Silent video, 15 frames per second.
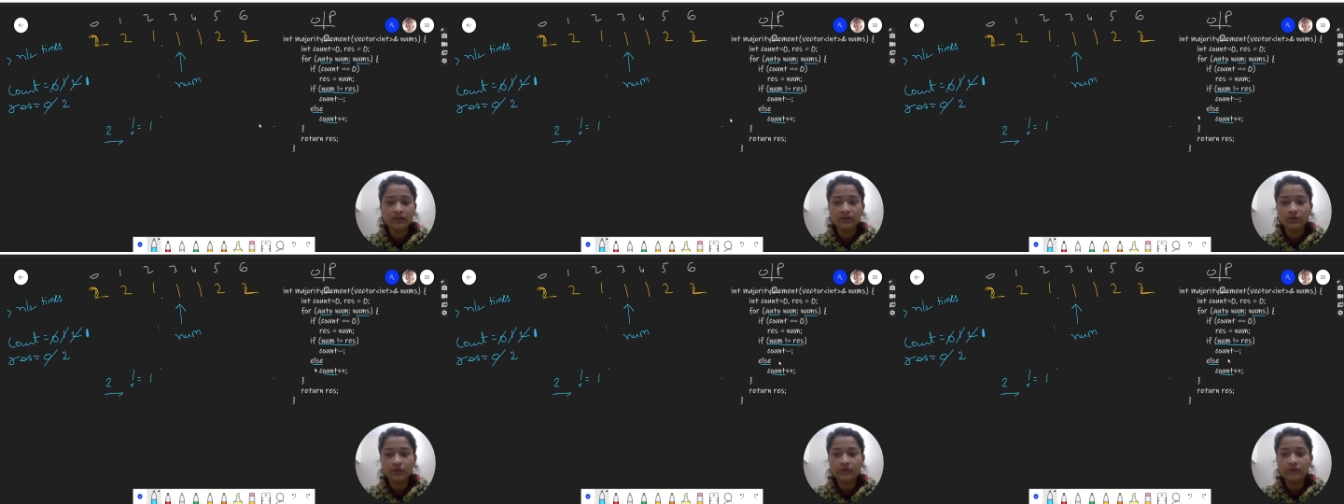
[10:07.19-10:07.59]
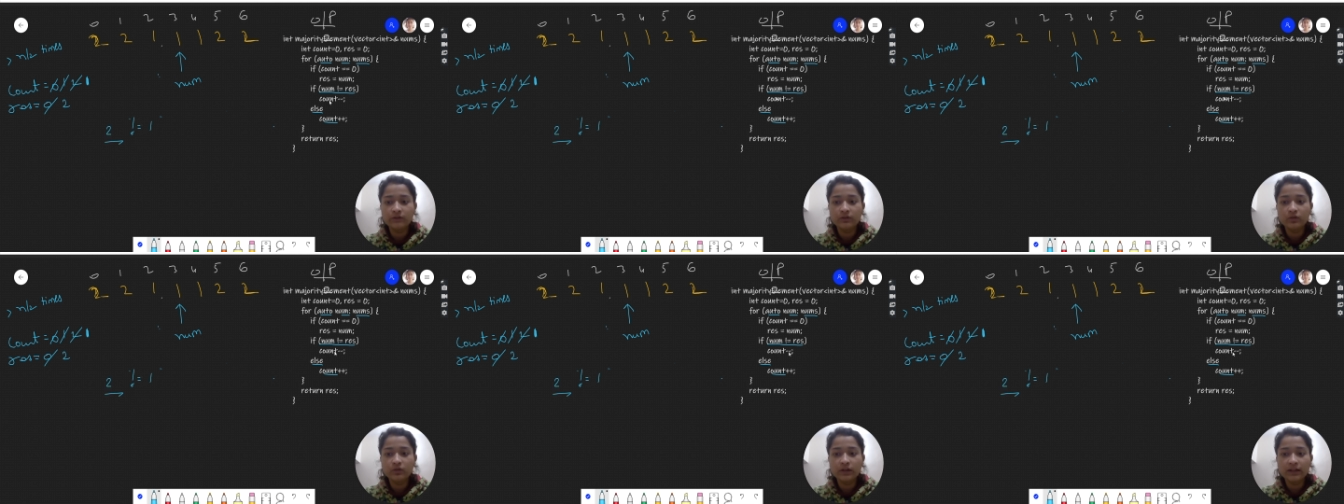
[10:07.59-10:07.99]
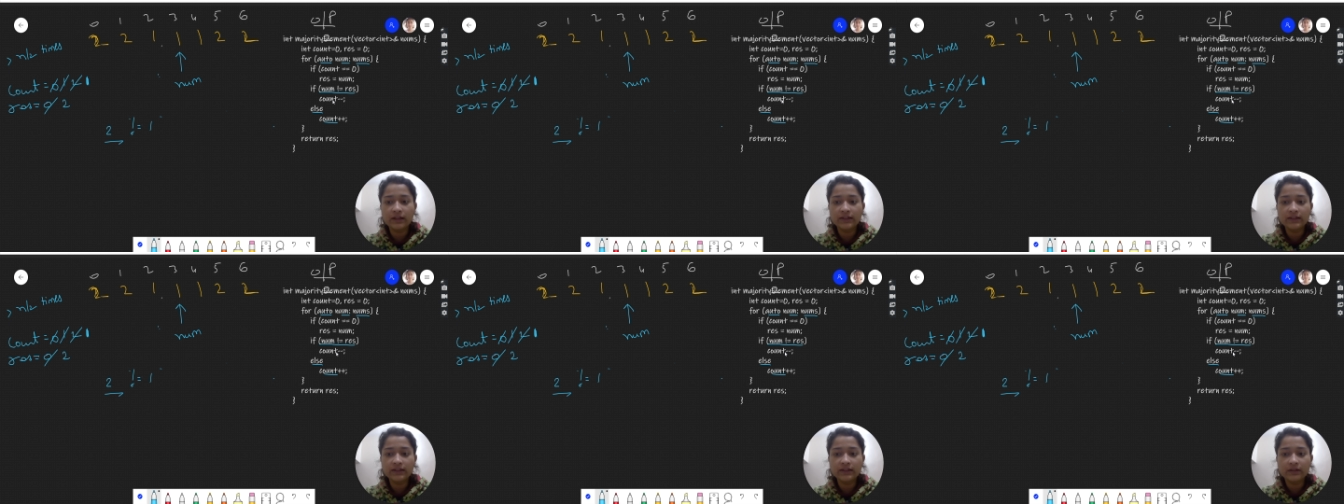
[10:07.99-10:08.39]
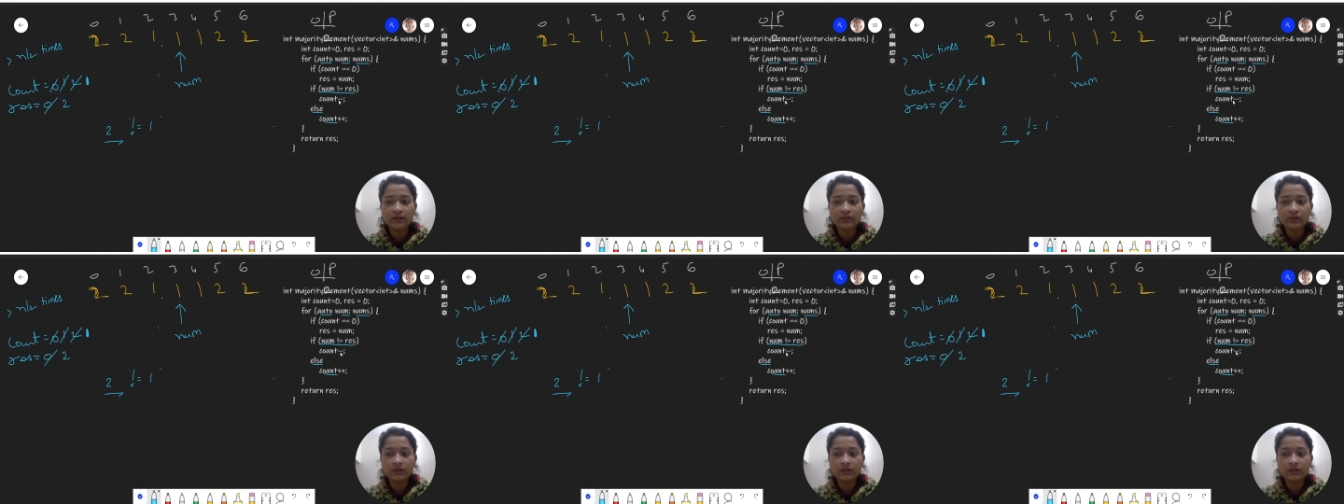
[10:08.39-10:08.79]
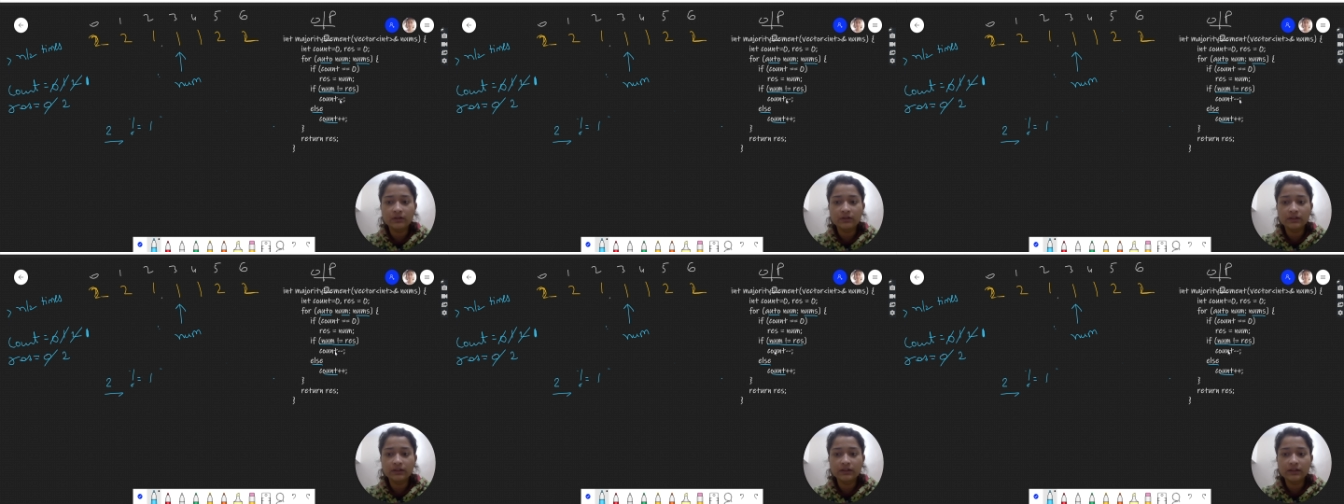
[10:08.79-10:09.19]
So it will go again in count,
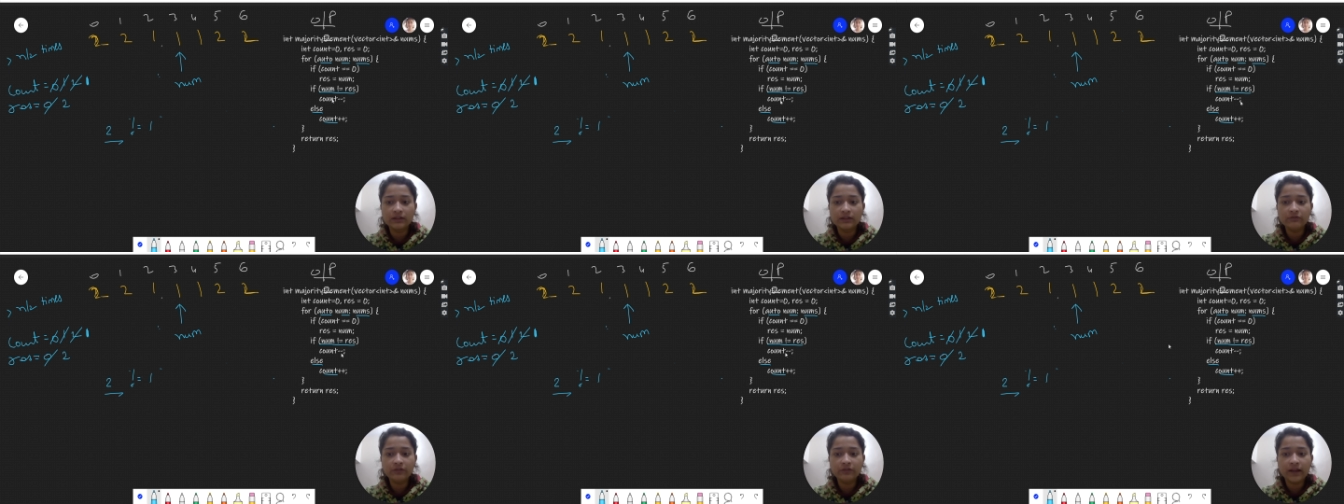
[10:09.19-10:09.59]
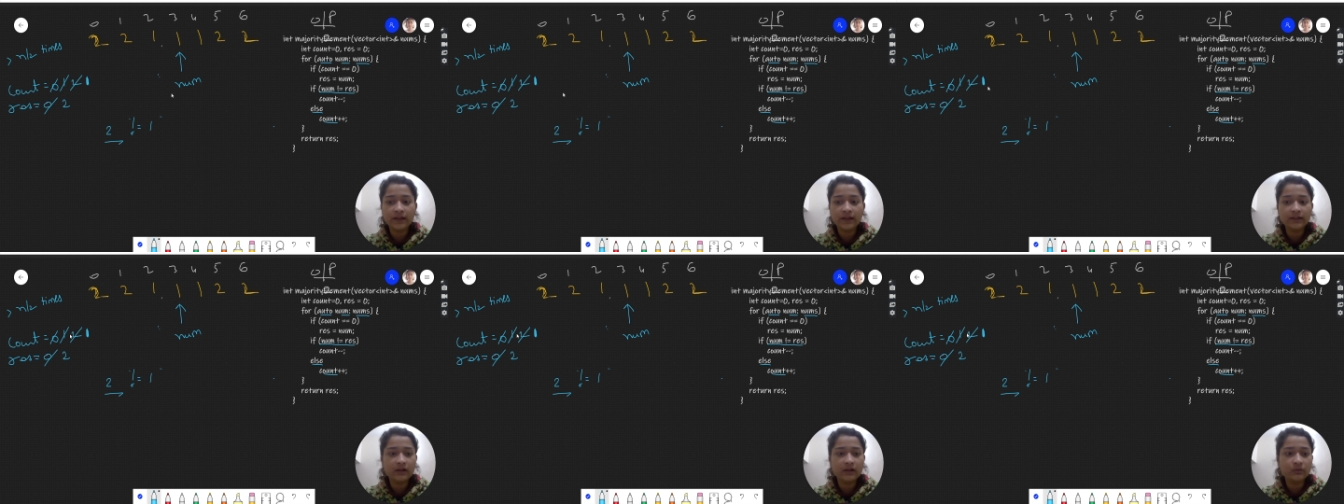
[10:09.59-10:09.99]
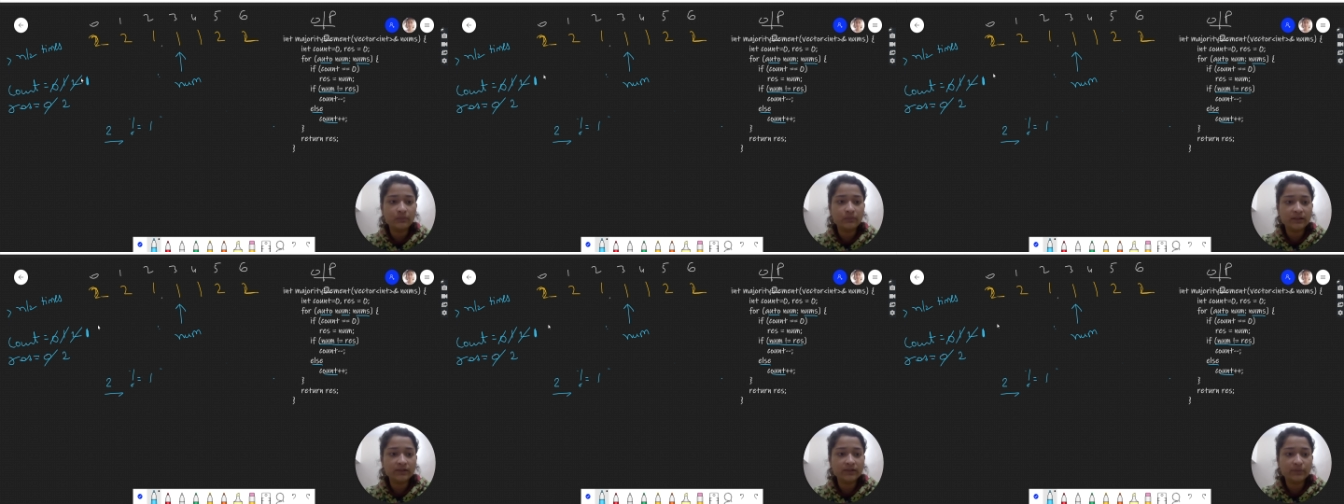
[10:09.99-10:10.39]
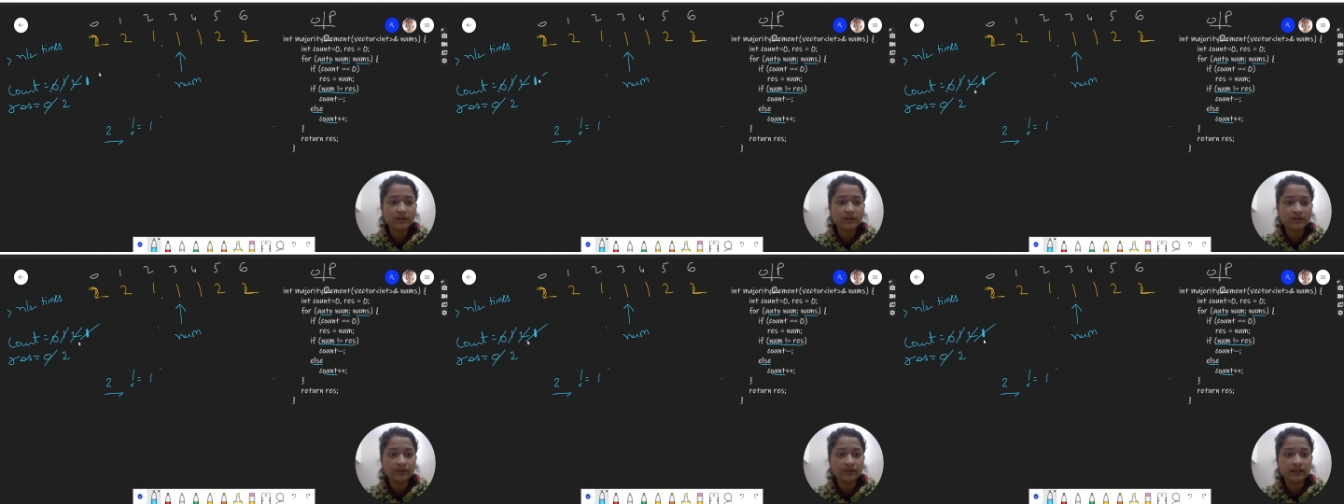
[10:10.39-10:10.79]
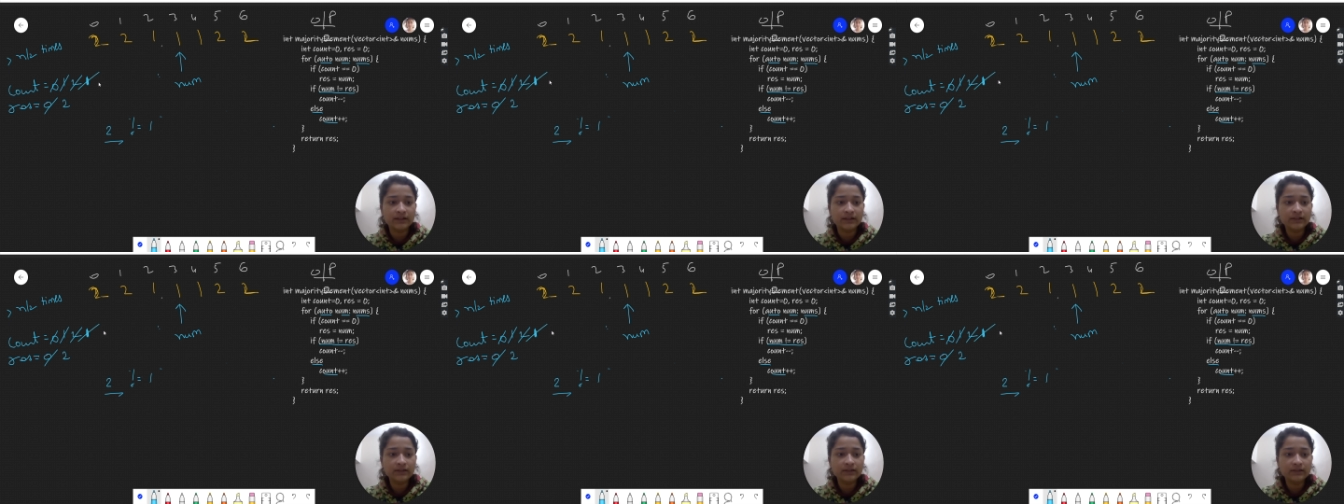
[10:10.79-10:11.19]
this if and count minus minus. That
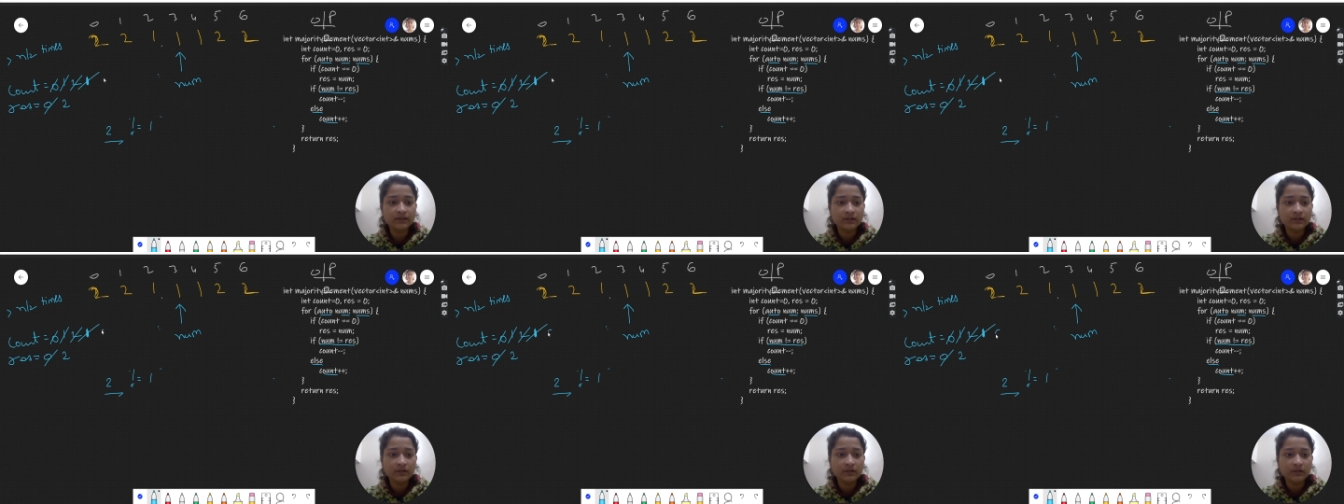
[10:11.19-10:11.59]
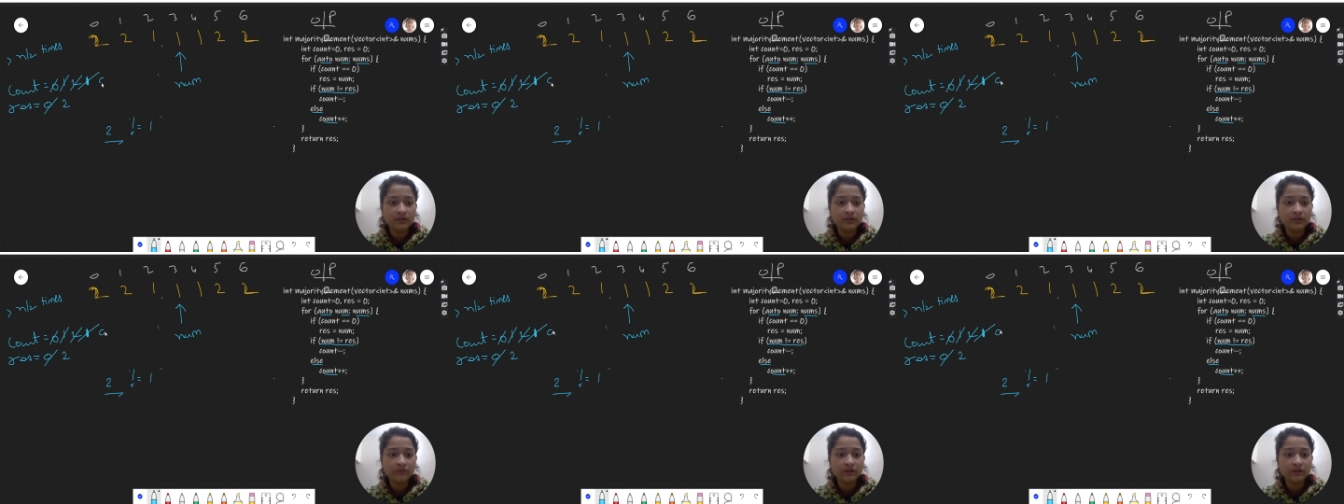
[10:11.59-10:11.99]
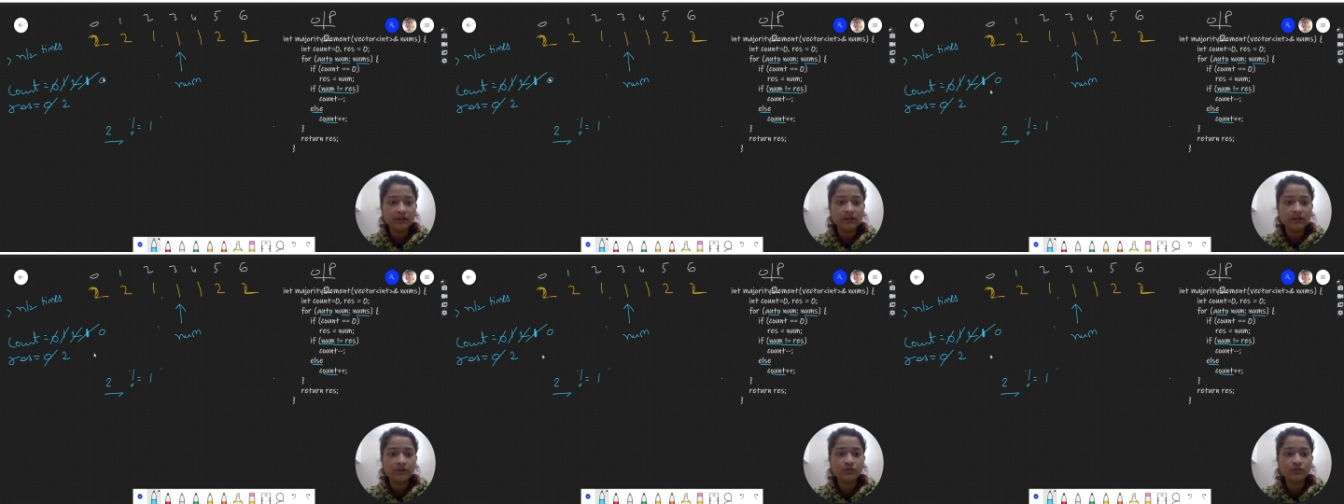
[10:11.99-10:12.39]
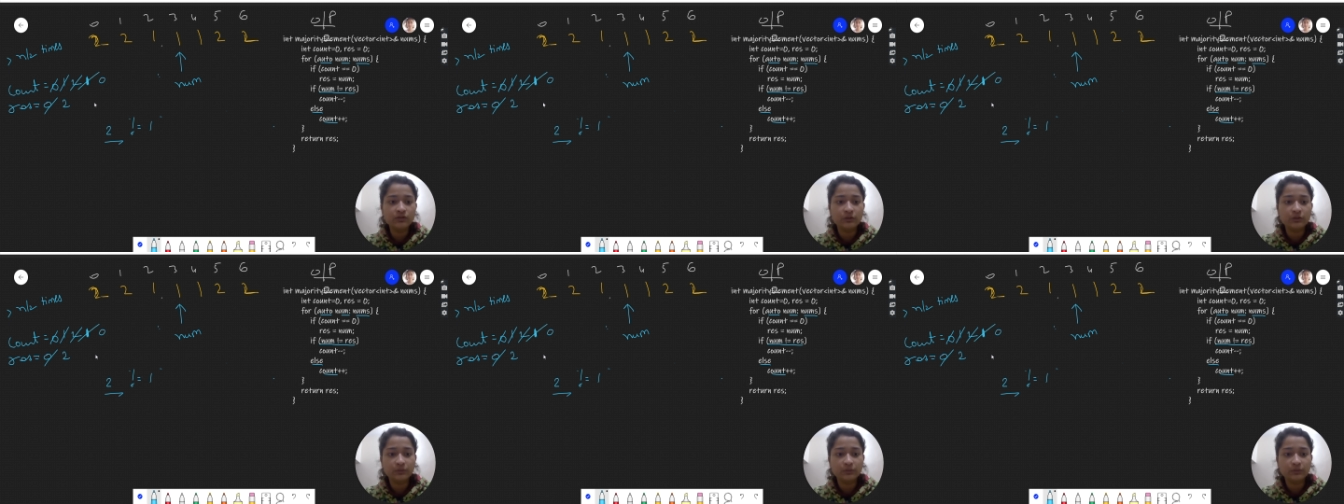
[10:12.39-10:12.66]
is, it will decrease to 0.